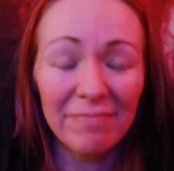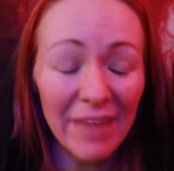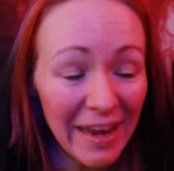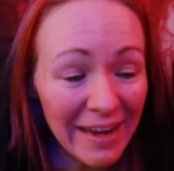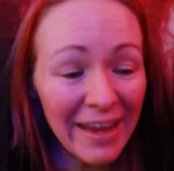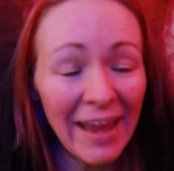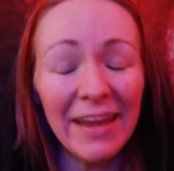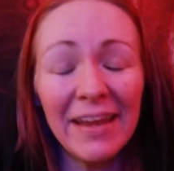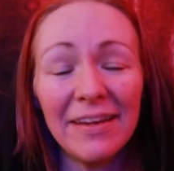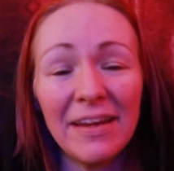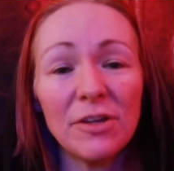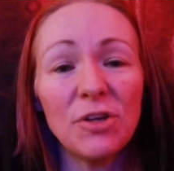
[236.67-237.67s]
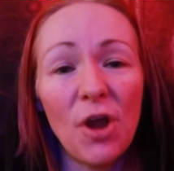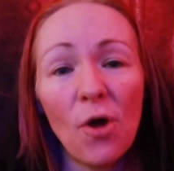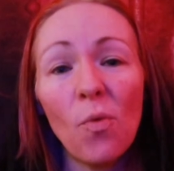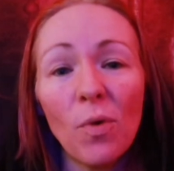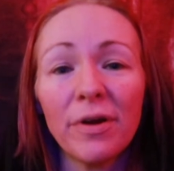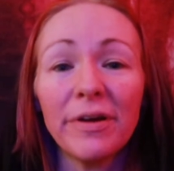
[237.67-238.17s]
And again,
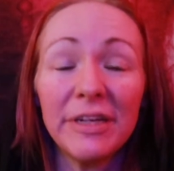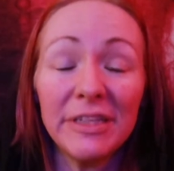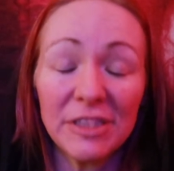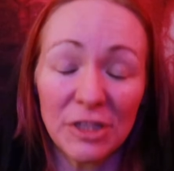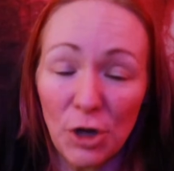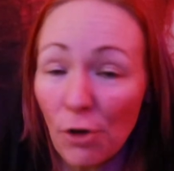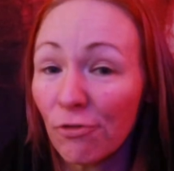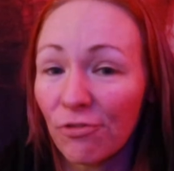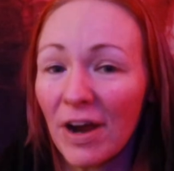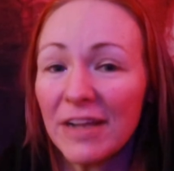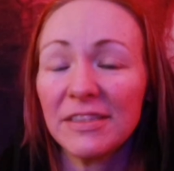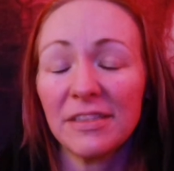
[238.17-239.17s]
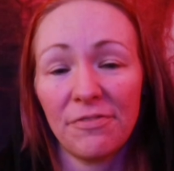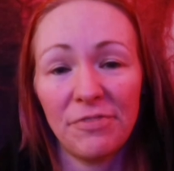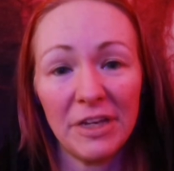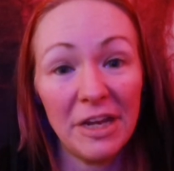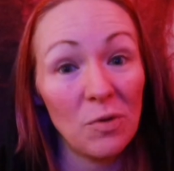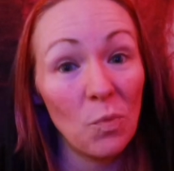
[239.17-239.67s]
no worries, no frets if
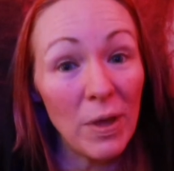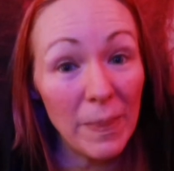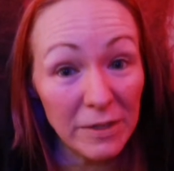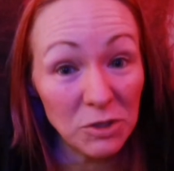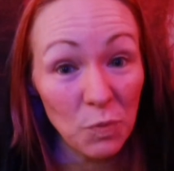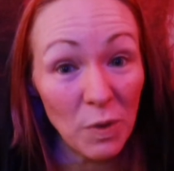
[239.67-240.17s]
you didn't win this